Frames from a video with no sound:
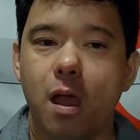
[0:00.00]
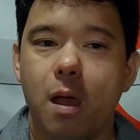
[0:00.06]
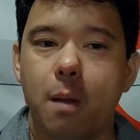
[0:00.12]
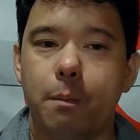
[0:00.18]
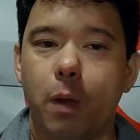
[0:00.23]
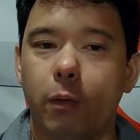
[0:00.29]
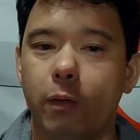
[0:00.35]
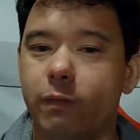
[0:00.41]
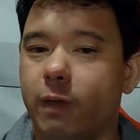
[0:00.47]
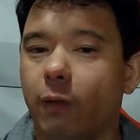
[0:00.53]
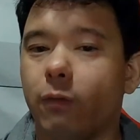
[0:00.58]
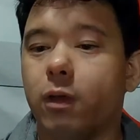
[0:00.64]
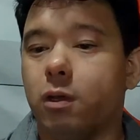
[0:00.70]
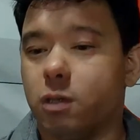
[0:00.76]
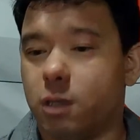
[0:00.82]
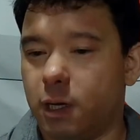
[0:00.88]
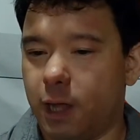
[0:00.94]
but we've never
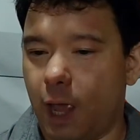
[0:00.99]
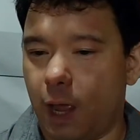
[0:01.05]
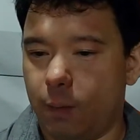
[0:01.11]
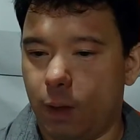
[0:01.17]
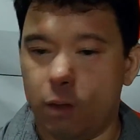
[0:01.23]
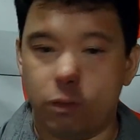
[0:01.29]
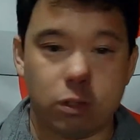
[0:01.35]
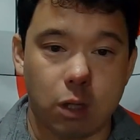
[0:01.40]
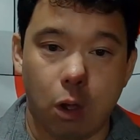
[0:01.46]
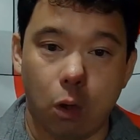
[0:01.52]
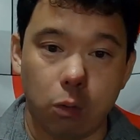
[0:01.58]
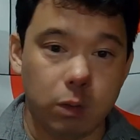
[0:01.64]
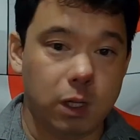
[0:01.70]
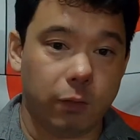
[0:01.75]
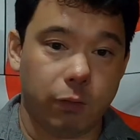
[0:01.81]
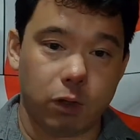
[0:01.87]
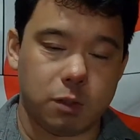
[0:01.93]
used it again. It was
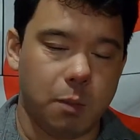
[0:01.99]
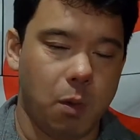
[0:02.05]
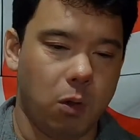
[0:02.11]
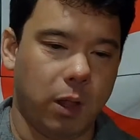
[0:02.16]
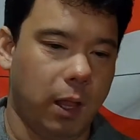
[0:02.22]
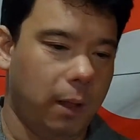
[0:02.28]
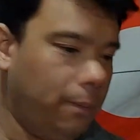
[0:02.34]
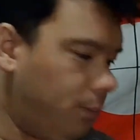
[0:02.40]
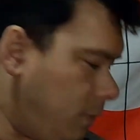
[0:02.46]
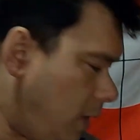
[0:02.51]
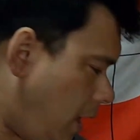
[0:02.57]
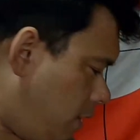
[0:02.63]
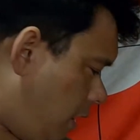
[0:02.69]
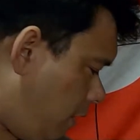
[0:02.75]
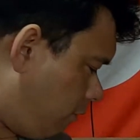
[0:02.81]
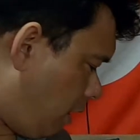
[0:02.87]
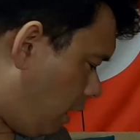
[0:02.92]
only for Smoky, and
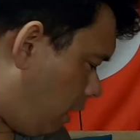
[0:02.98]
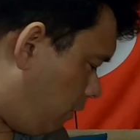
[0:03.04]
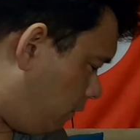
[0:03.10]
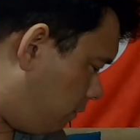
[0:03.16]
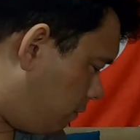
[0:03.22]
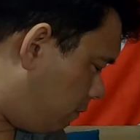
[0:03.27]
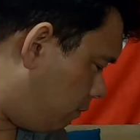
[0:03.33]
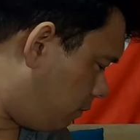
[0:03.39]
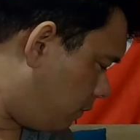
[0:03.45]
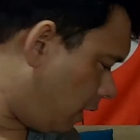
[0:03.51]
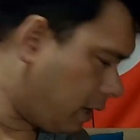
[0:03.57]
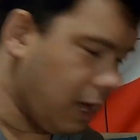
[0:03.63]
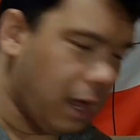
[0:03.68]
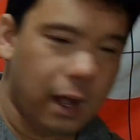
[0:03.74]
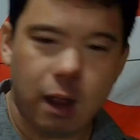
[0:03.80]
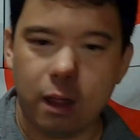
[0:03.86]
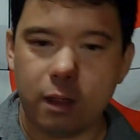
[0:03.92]
they
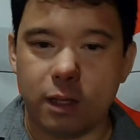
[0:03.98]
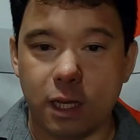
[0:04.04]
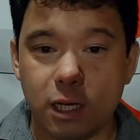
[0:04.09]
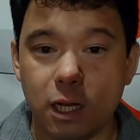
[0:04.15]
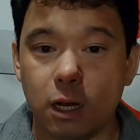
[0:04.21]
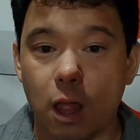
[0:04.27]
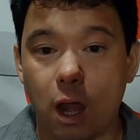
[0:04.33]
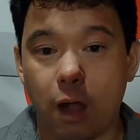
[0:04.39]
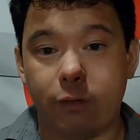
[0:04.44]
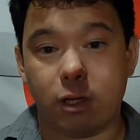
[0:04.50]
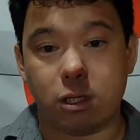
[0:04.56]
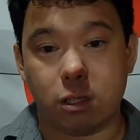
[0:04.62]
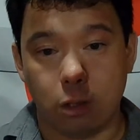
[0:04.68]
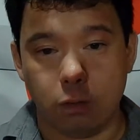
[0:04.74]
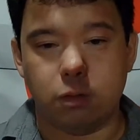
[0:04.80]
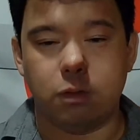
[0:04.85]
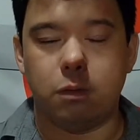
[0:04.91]
did a lot of
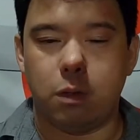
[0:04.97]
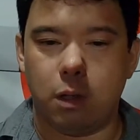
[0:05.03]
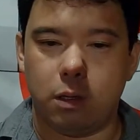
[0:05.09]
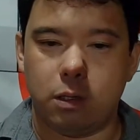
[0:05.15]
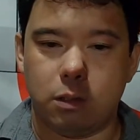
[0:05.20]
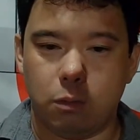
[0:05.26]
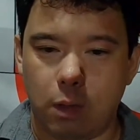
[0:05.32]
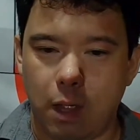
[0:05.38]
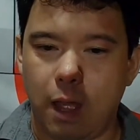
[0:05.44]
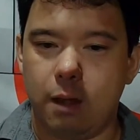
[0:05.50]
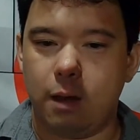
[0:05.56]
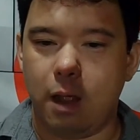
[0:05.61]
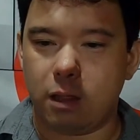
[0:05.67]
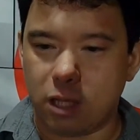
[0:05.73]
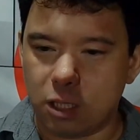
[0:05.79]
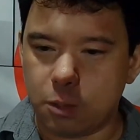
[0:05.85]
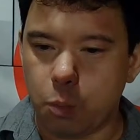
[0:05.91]
exclusives with us. And
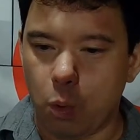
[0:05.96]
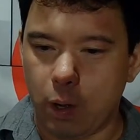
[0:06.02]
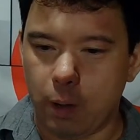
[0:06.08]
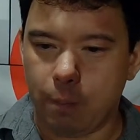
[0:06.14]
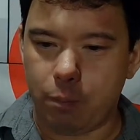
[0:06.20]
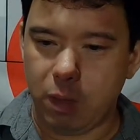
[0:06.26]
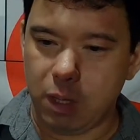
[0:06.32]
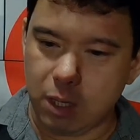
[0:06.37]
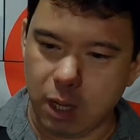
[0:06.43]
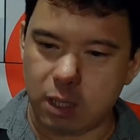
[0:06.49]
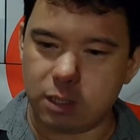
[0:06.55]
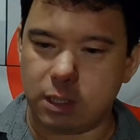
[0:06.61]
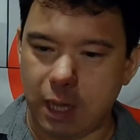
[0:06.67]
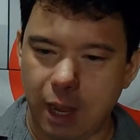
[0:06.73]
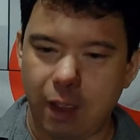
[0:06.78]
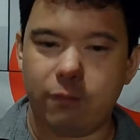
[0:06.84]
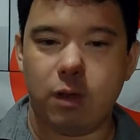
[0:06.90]
at this point, because
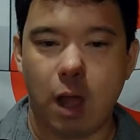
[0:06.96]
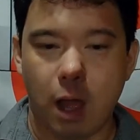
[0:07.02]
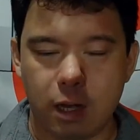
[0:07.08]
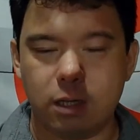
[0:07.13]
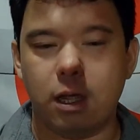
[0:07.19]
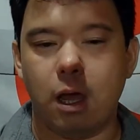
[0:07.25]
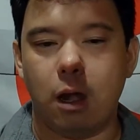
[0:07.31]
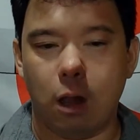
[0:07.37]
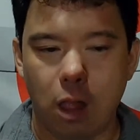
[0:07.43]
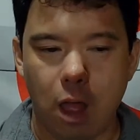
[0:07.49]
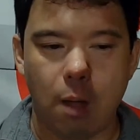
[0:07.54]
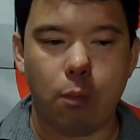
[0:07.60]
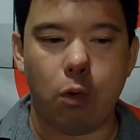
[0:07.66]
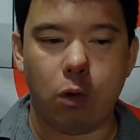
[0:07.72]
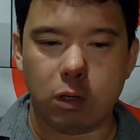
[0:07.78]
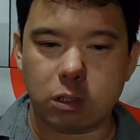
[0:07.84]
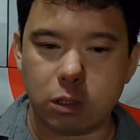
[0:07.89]
they have not done a lot
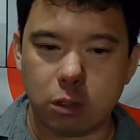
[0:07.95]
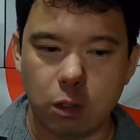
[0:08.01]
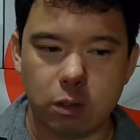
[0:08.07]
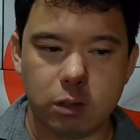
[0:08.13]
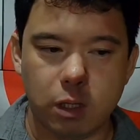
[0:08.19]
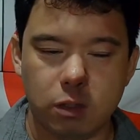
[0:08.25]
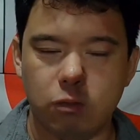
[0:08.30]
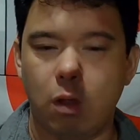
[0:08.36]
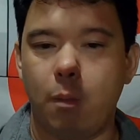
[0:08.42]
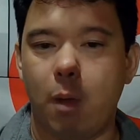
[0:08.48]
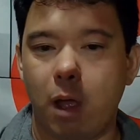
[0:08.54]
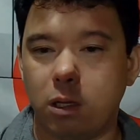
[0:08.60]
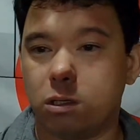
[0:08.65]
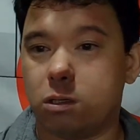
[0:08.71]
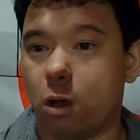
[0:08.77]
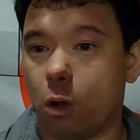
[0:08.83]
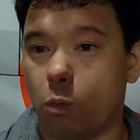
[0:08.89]
more exclusives, we
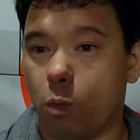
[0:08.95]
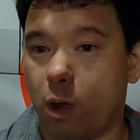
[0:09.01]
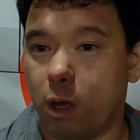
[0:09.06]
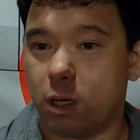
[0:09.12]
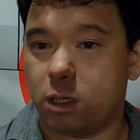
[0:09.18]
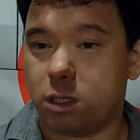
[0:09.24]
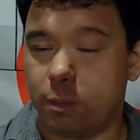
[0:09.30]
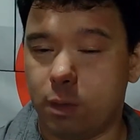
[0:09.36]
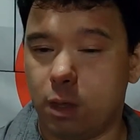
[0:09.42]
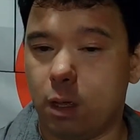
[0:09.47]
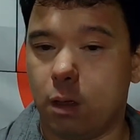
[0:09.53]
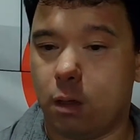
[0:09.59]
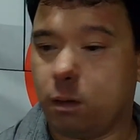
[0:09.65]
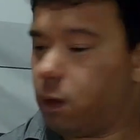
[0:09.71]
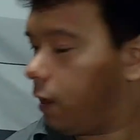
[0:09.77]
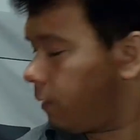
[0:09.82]
might start running some of the